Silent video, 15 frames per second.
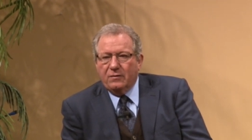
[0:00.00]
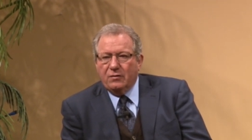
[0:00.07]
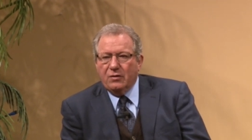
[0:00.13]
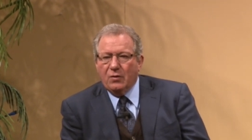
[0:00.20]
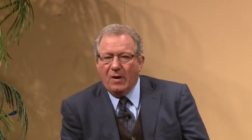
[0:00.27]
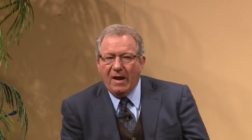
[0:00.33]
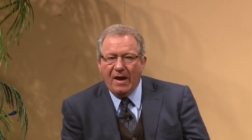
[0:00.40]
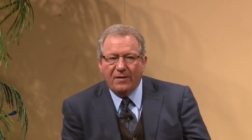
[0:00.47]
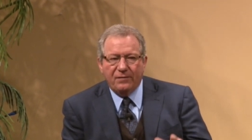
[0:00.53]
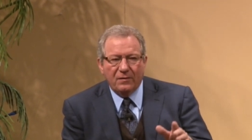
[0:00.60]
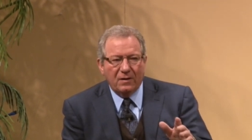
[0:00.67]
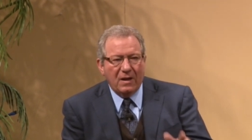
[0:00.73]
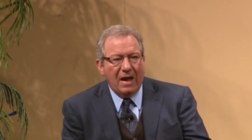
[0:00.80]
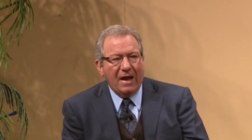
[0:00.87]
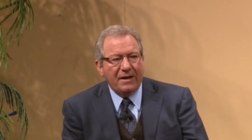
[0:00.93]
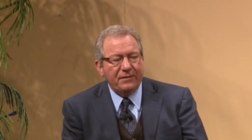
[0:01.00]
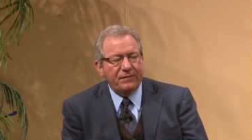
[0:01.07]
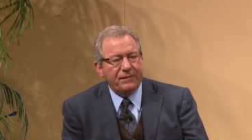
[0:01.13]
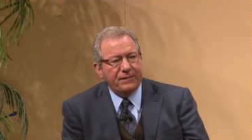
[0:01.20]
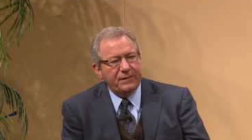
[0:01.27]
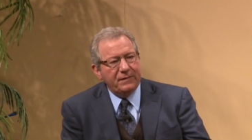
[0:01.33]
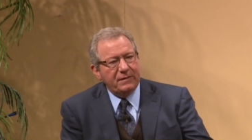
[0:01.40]
Do you have
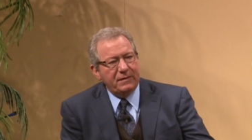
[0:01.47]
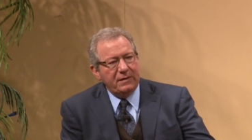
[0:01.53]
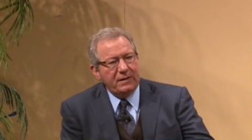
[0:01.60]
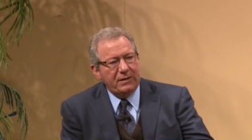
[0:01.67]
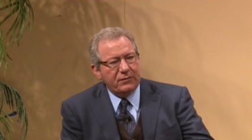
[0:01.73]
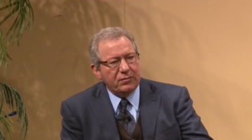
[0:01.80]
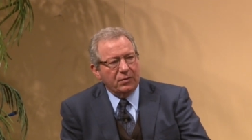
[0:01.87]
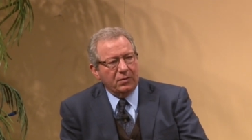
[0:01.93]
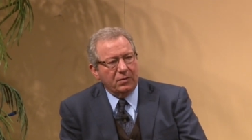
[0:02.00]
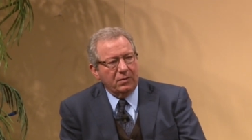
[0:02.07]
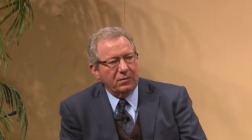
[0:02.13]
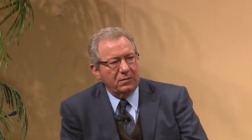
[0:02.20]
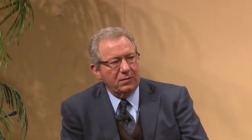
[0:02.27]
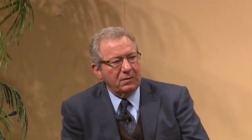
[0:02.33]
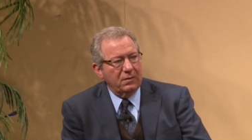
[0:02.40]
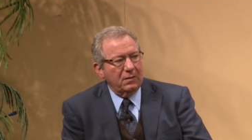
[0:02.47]
life eternal?